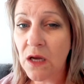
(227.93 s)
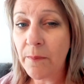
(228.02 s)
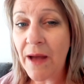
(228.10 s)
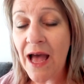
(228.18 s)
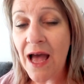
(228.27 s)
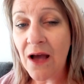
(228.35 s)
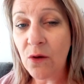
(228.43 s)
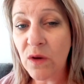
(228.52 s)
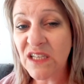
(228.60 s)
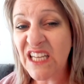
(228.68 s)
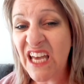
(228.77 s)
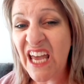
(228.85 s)
about
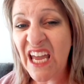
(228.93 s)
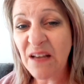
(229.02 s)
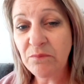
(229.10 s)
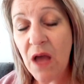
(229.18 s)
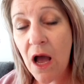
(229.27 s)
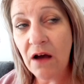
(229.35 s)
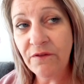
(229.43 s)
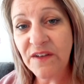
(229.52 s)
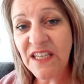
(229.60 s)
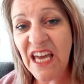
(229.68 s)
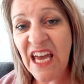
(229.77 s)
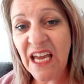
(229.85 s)
a day, half
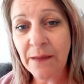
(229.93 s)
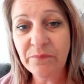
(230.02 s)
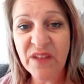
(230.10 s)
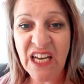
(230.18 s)
a day,